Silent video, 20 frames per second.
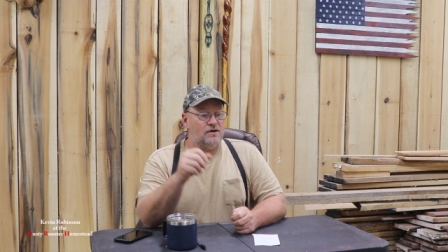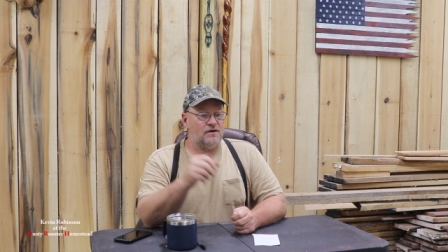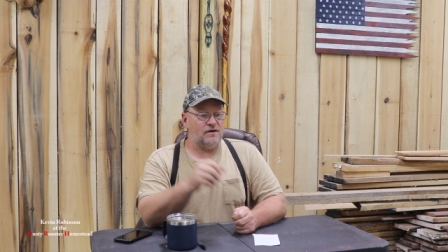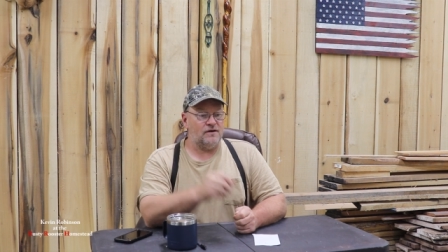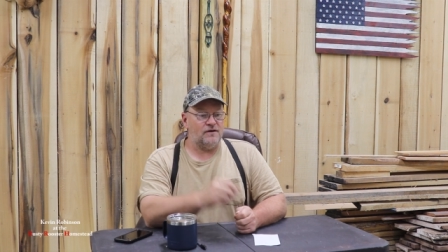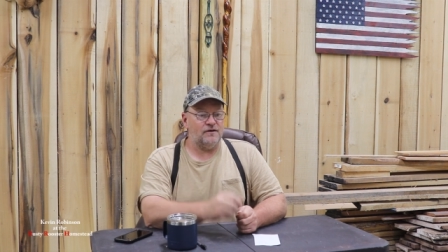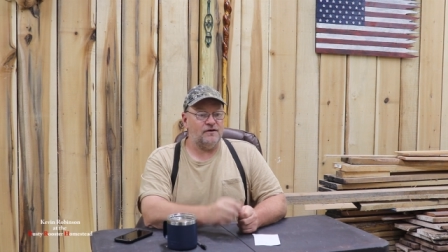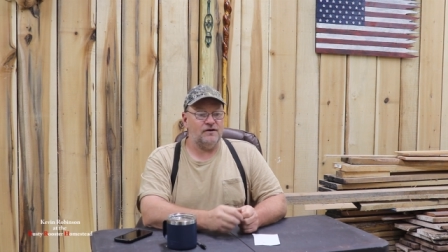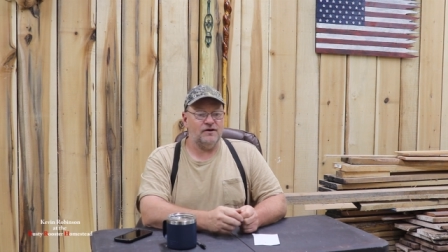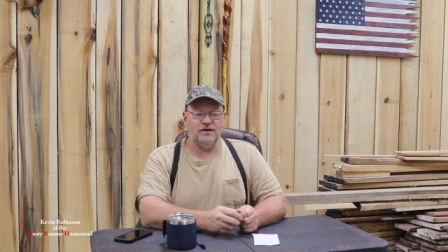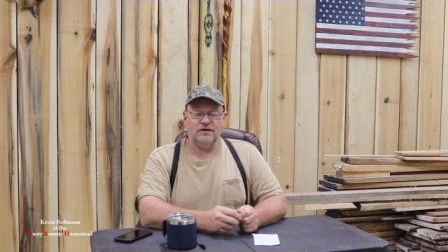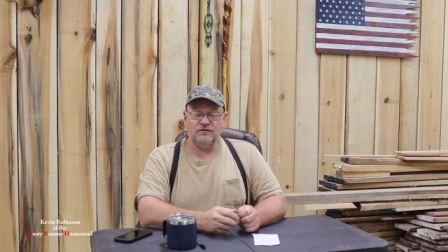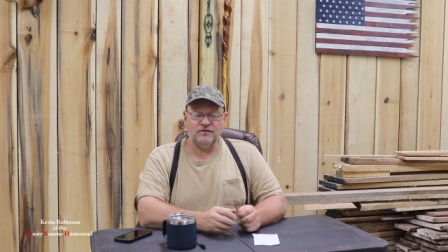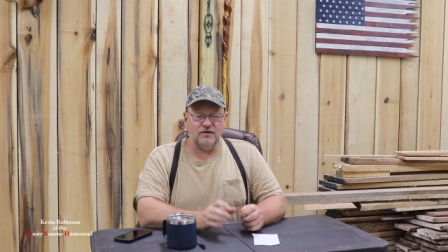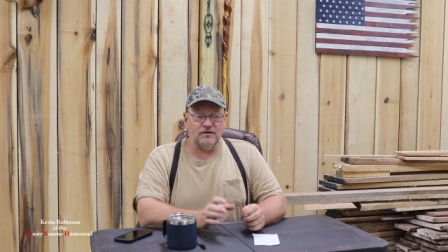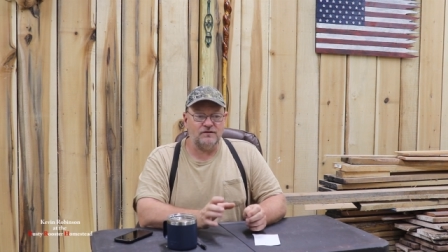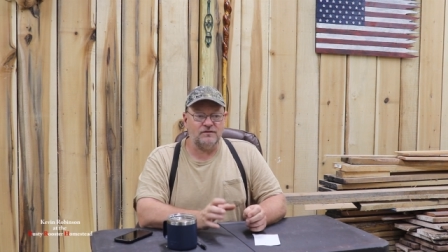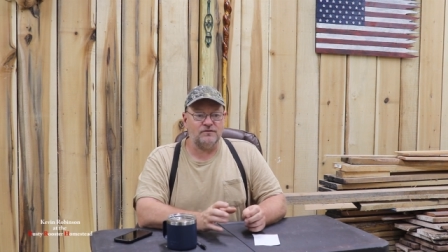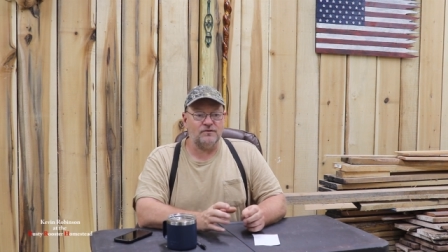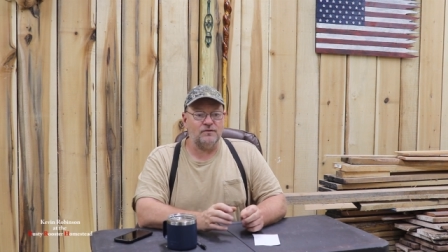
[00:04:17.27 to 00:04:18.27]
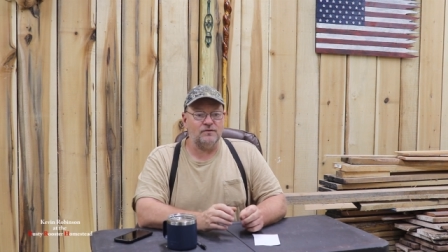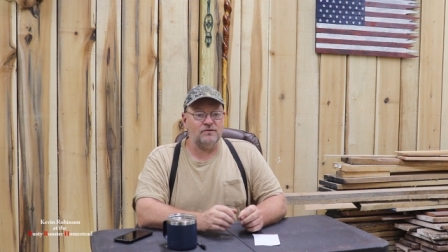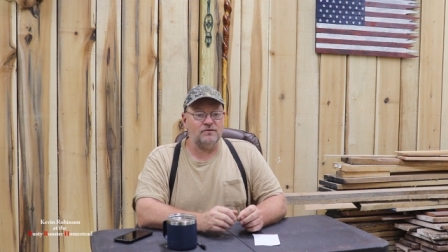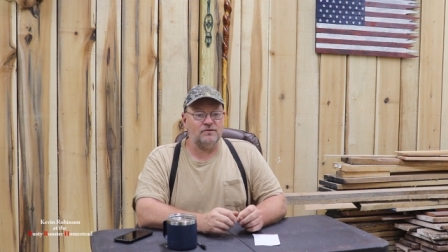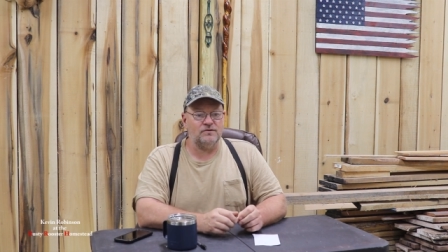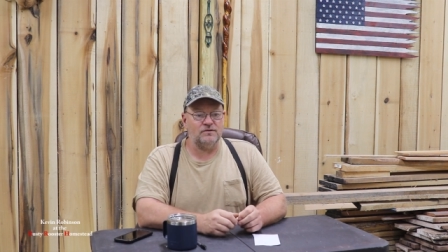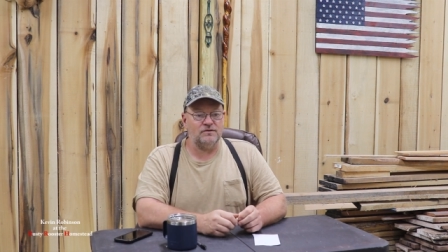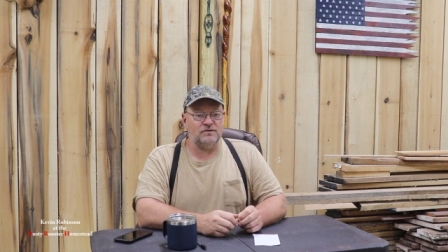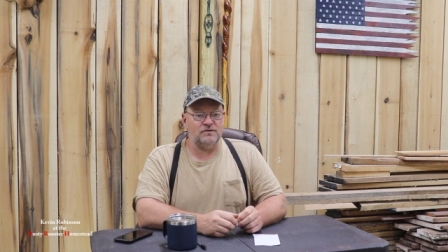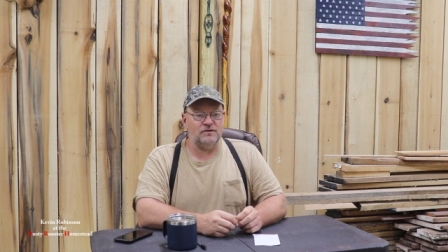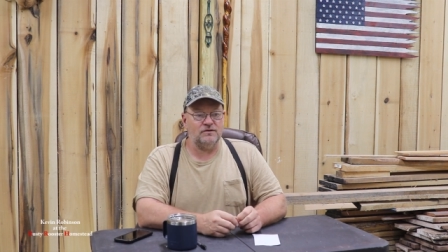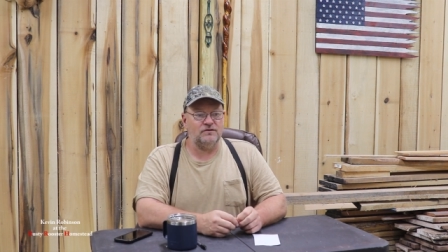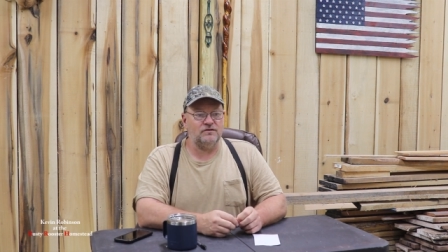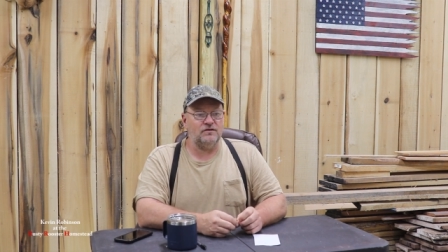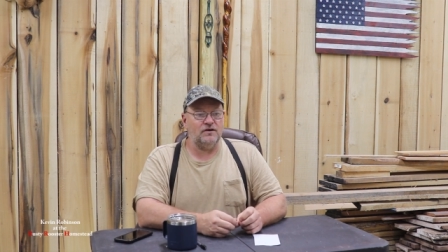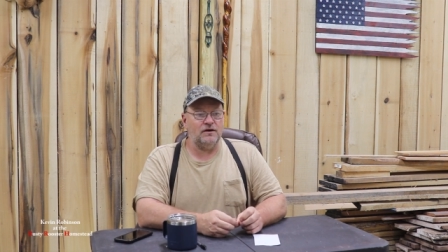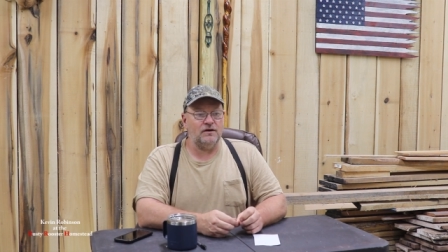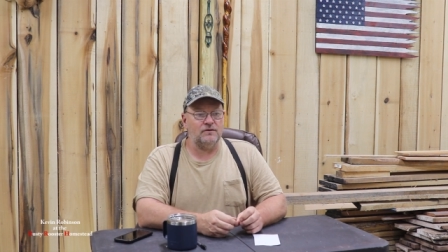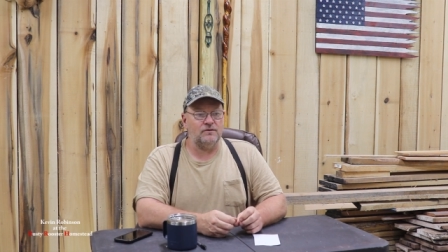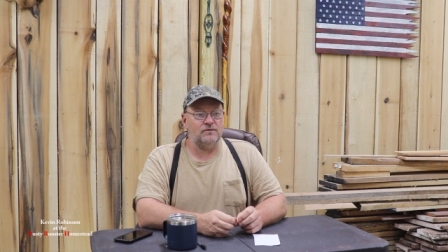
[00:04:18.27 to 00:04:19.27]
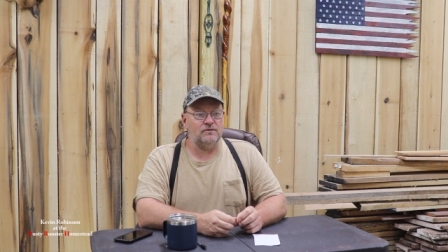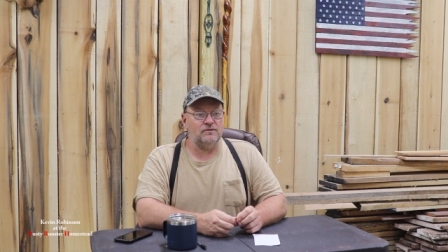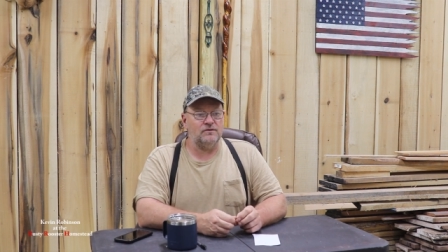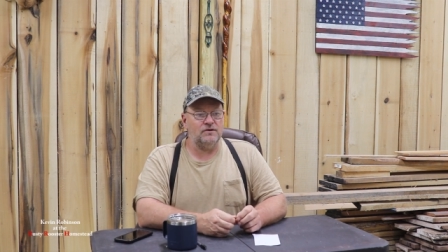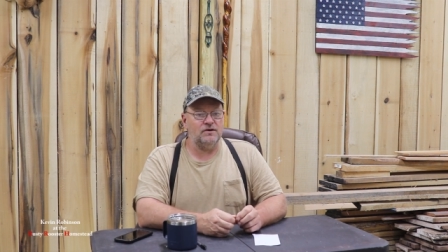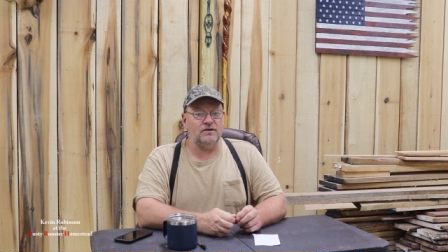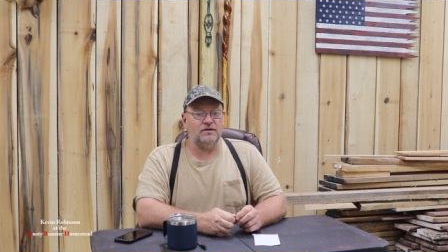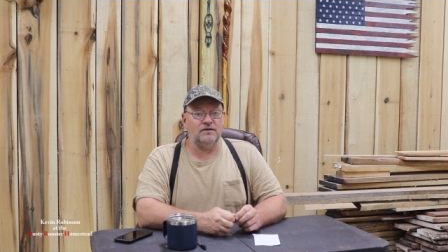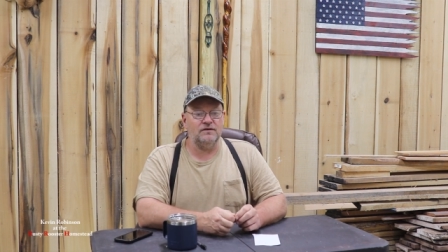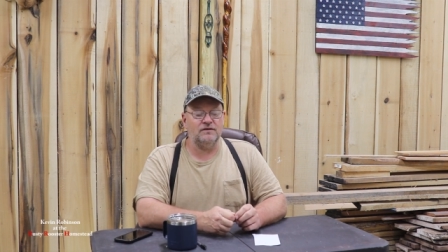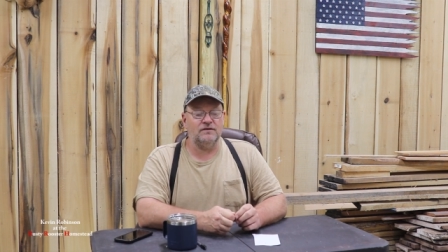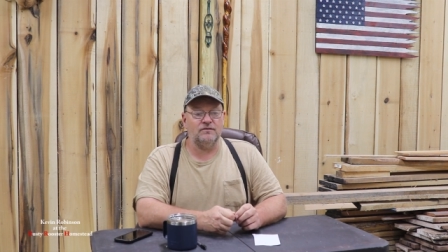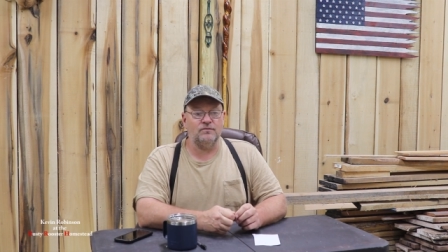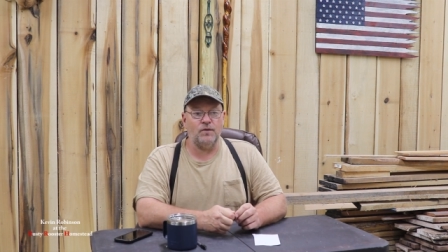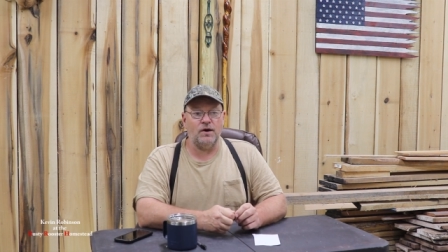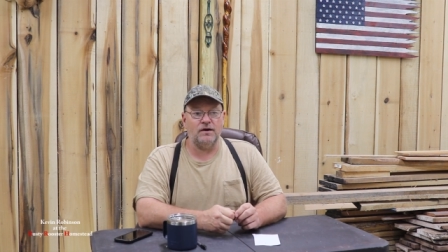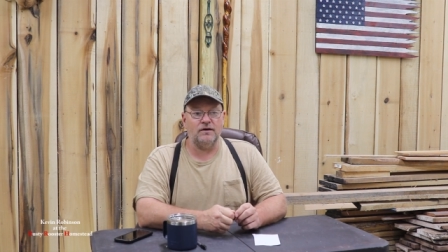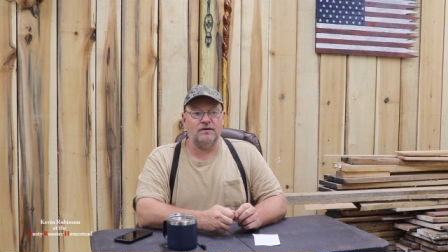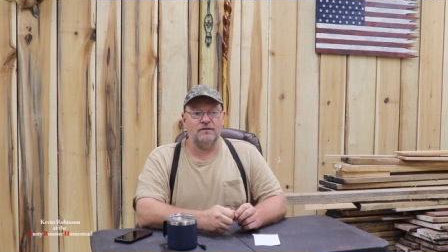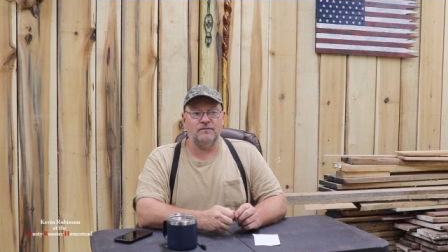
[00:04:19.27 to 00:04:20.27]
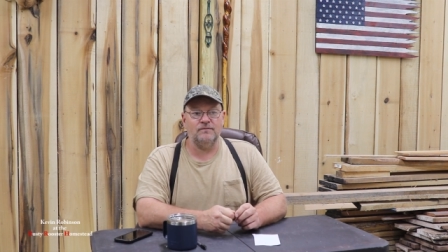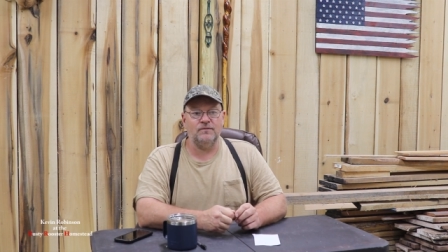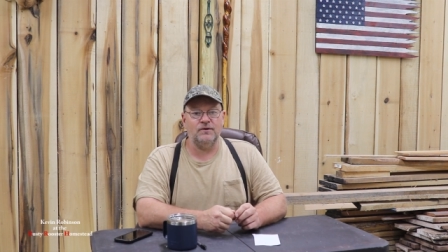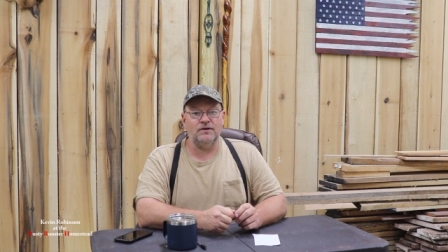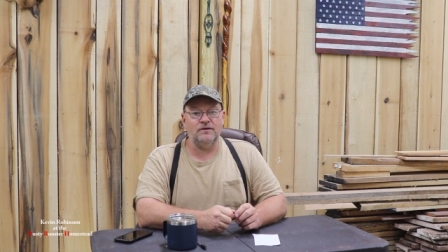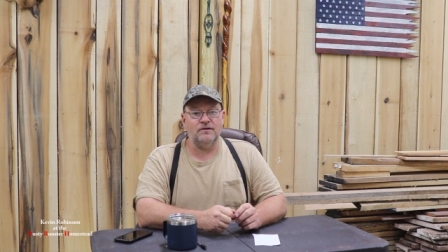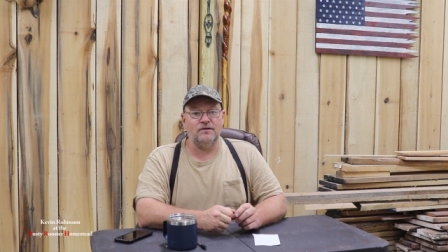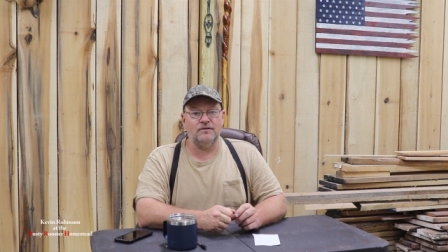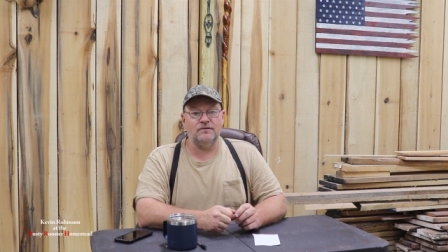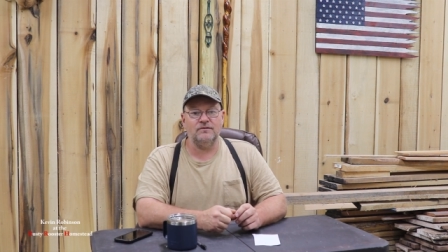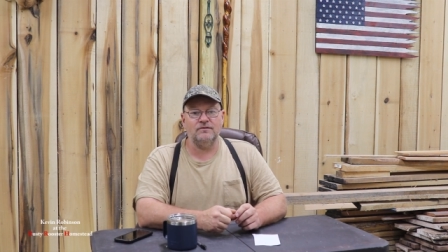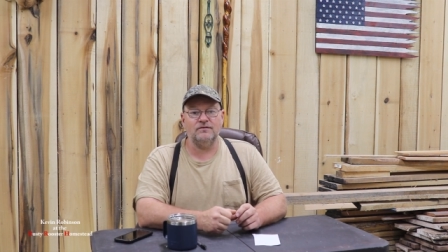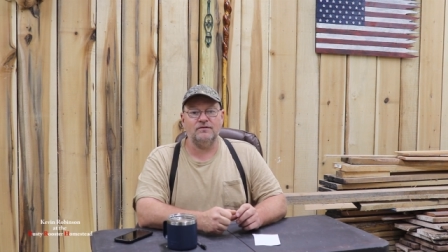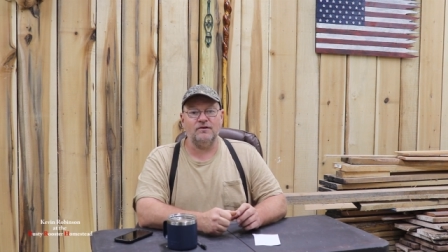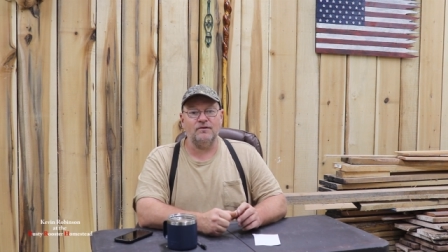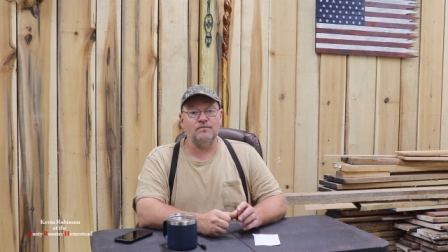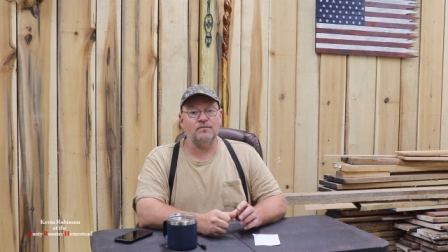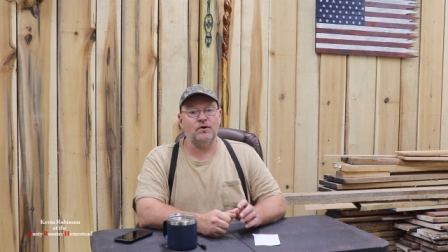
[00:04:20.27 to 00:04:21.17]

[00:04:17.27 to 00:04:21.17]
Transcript: Uh, he just started the channel and he's making videos.